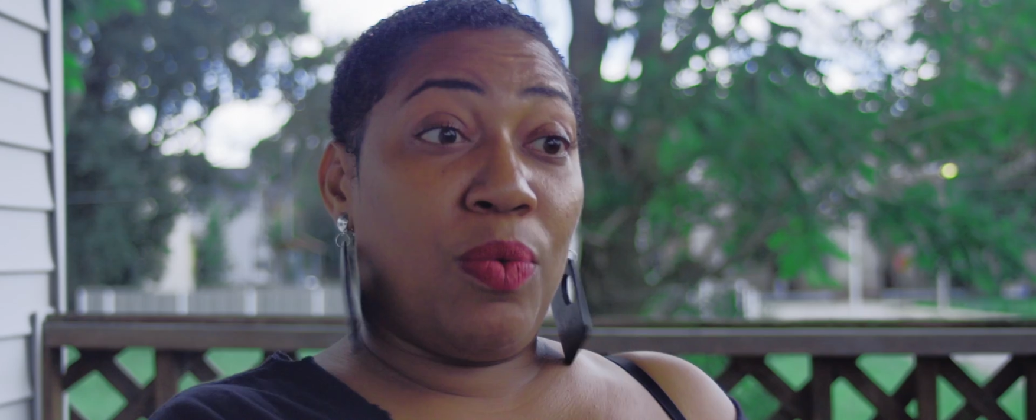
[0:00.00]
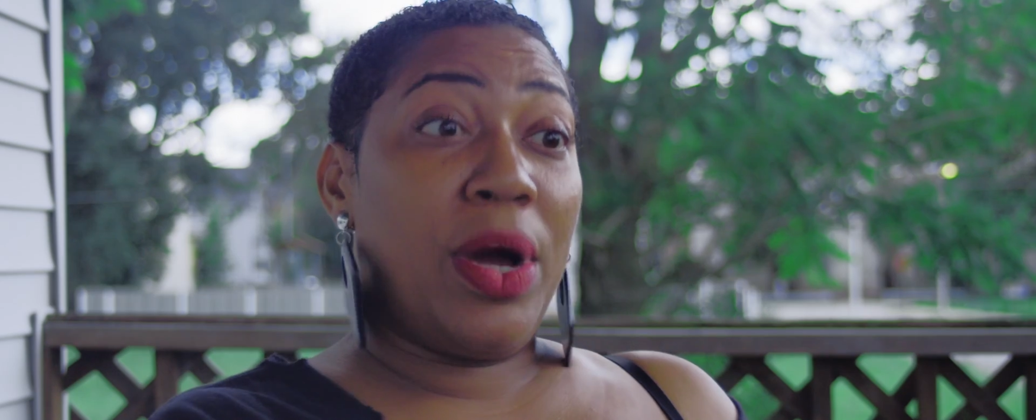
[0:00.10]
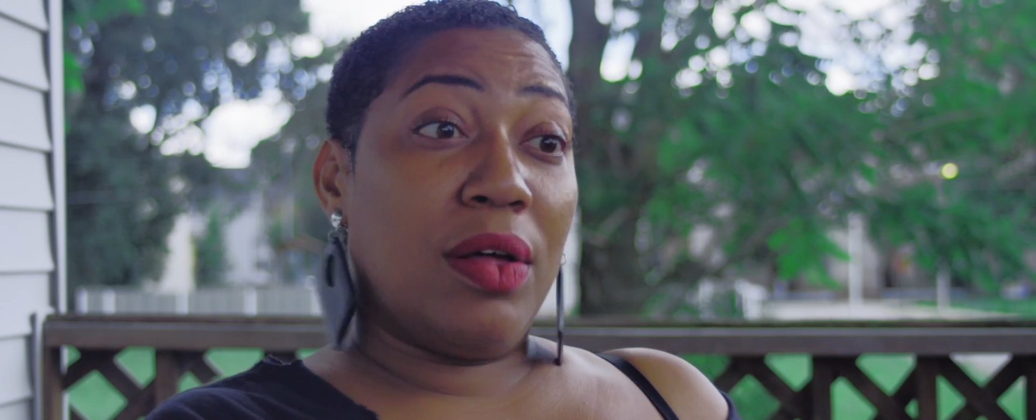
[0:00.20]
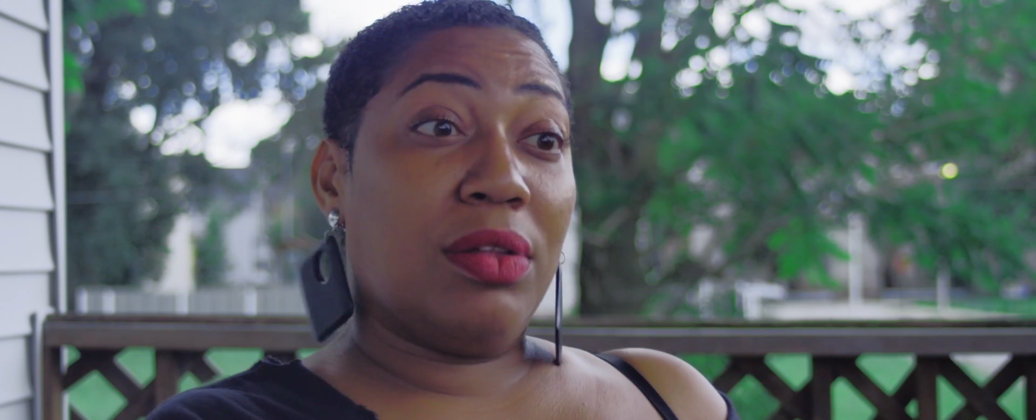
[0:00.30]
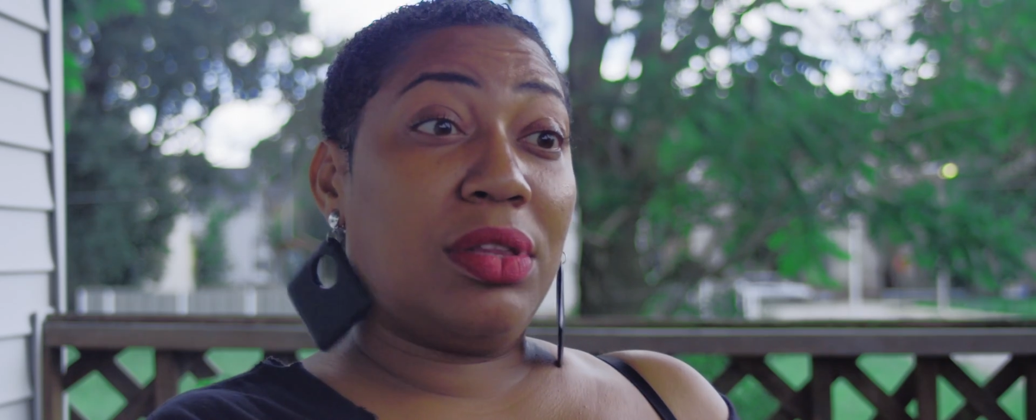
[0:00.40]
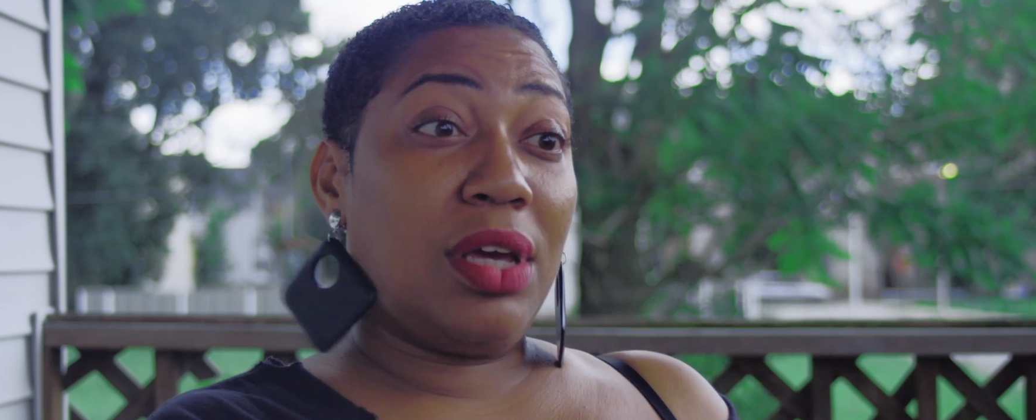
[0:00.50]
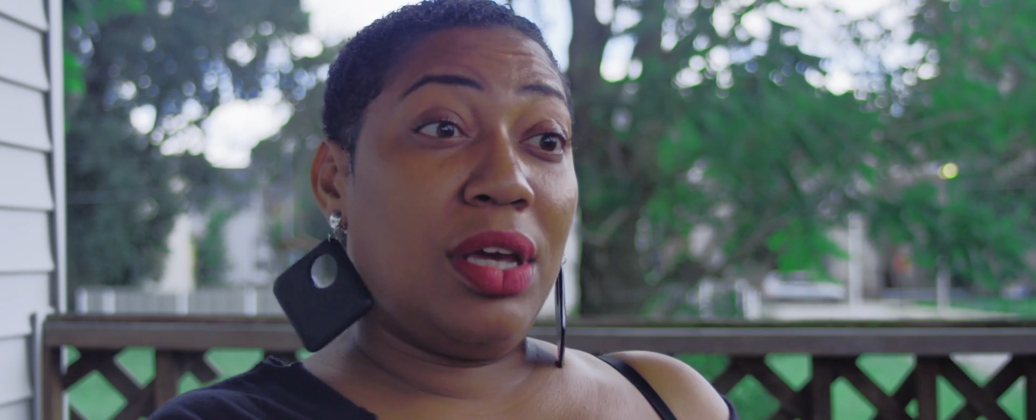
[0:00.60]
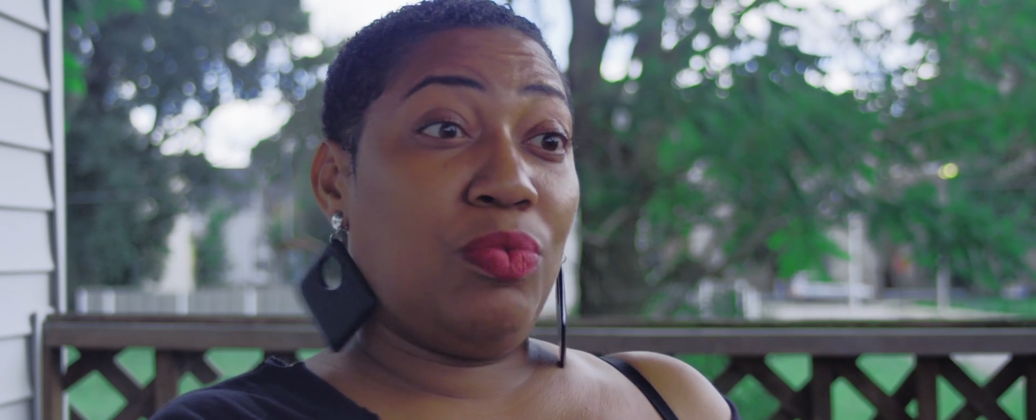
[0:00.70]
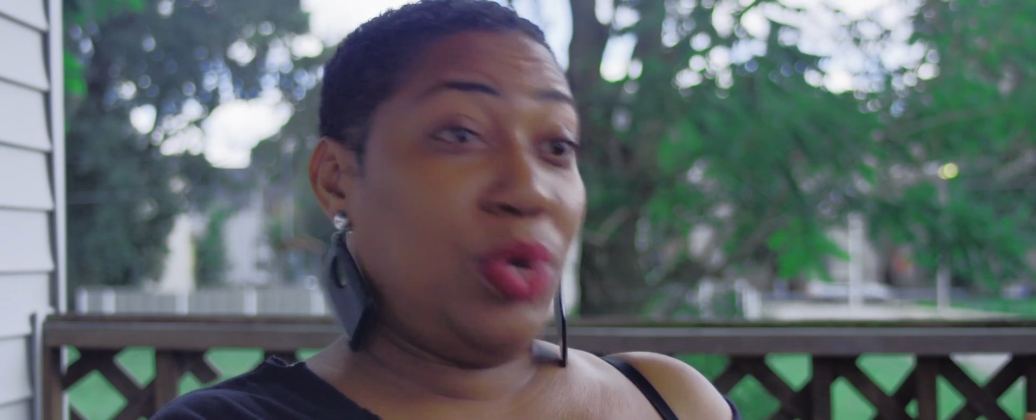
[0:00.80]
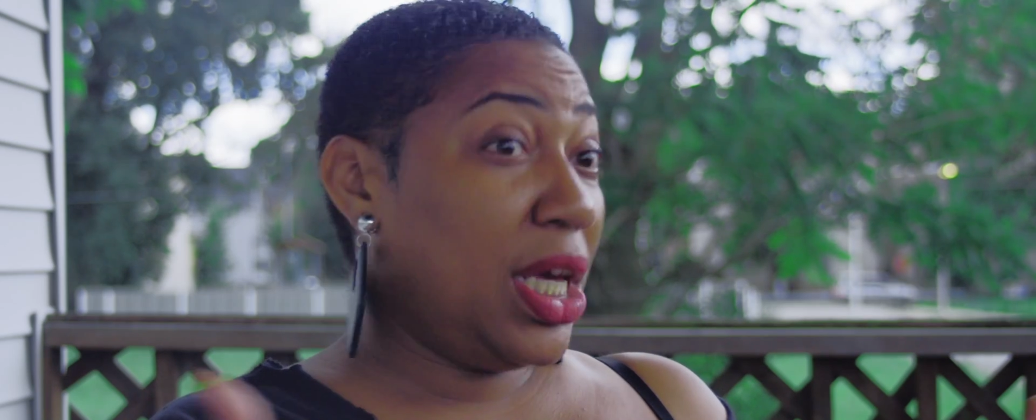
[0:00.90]
wealth,
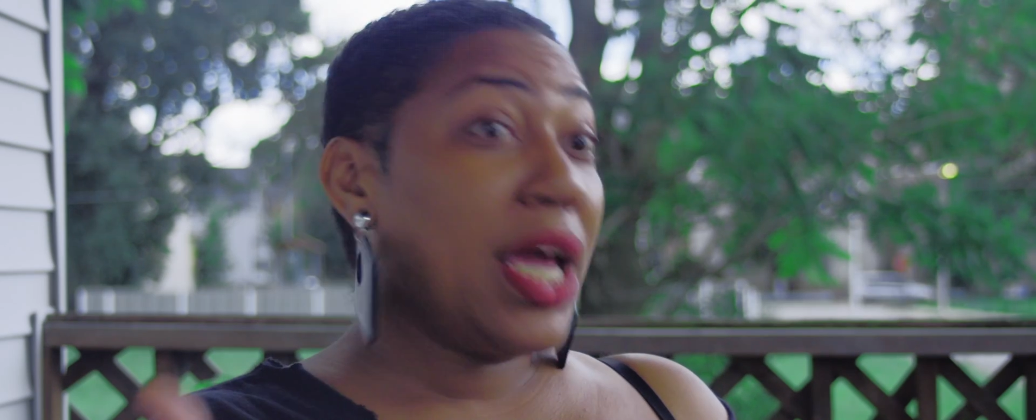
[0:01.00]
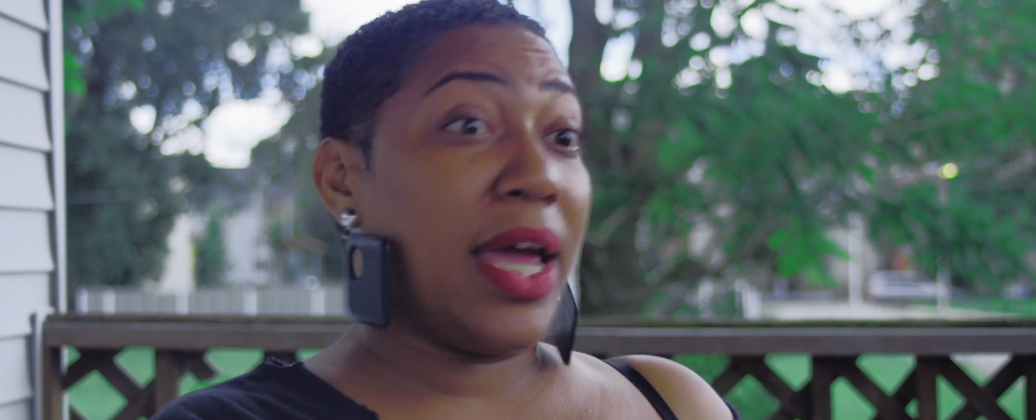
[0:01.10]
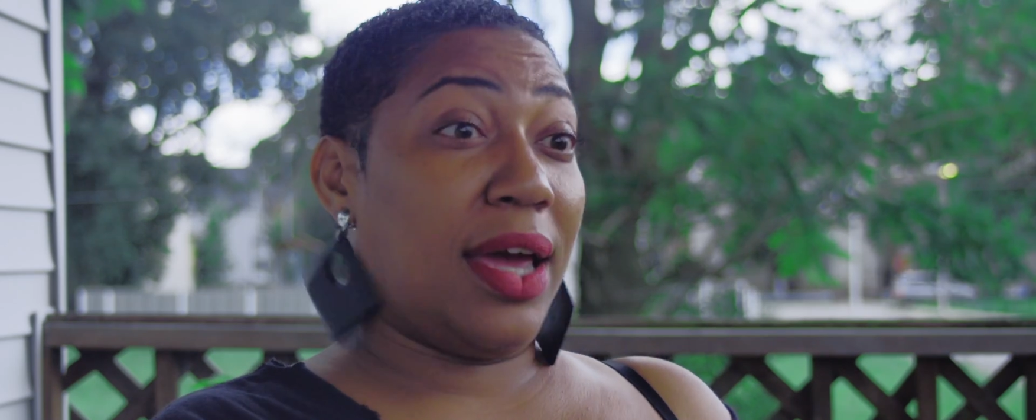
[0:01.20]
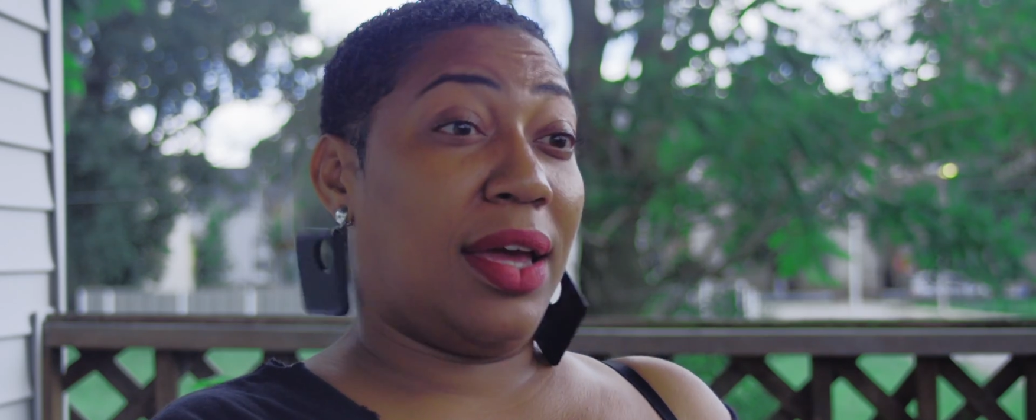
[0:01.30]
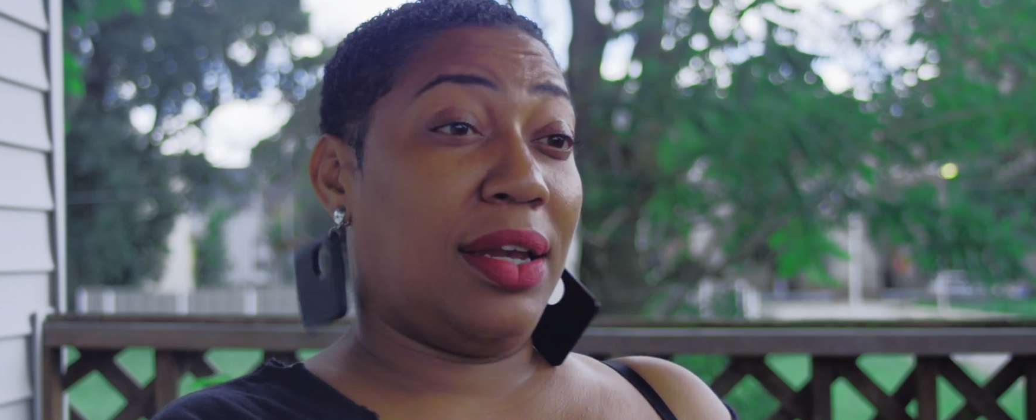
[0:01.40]
and we can't.